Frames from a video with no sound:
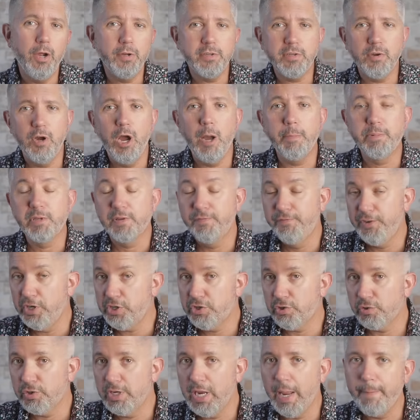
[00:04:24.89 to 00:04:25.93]
it also helps
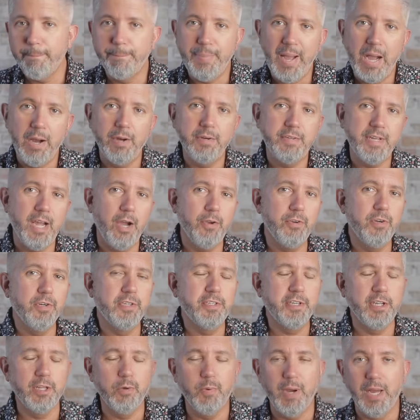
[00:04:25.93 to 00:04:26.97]
visually balance out your
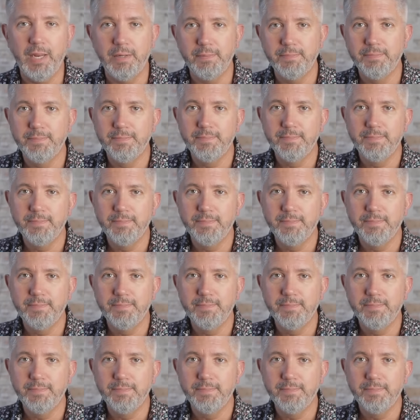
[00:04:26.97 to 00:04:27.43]
silhouette.